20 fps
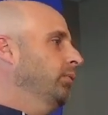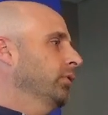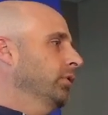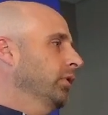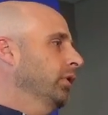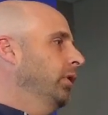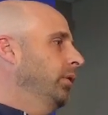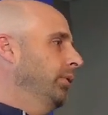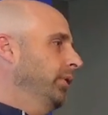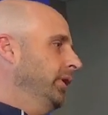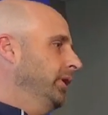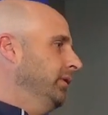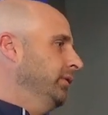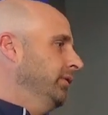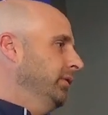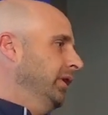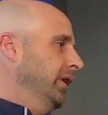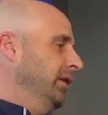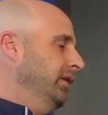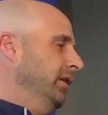we're
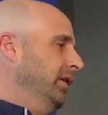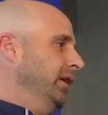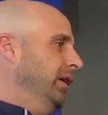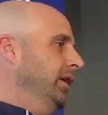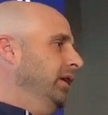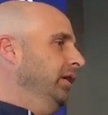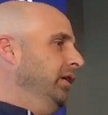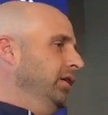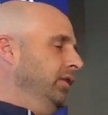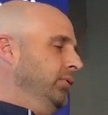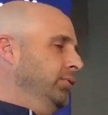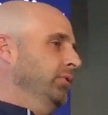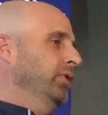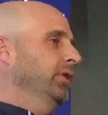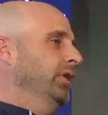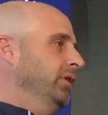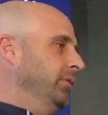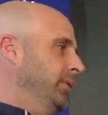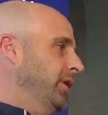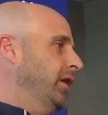going
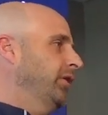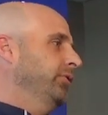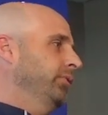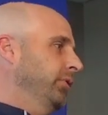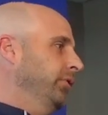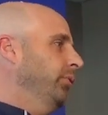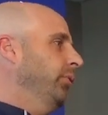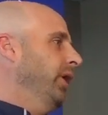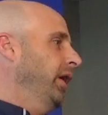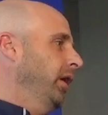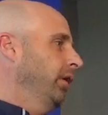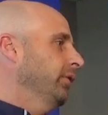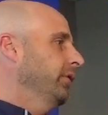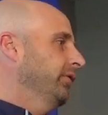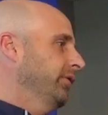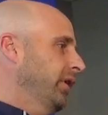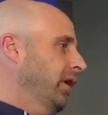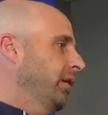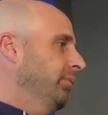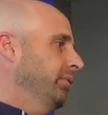really, to be honest with you, what held
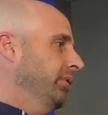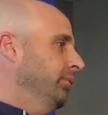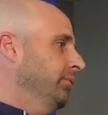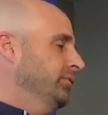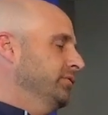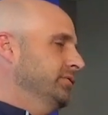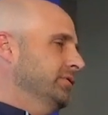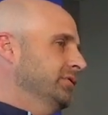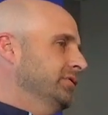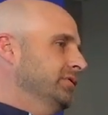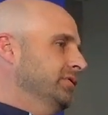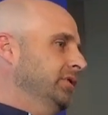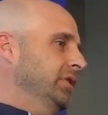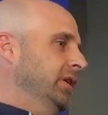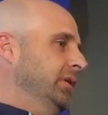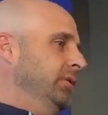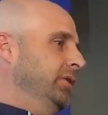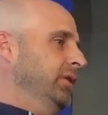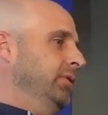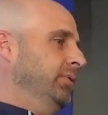us up, it was just
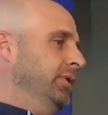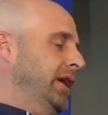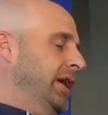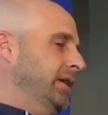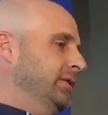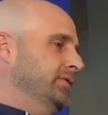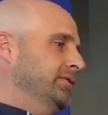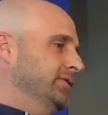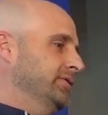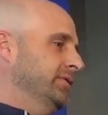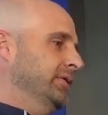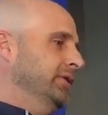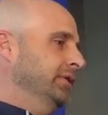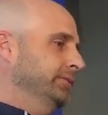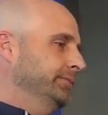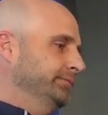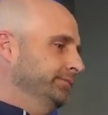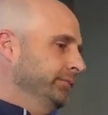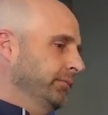we had just a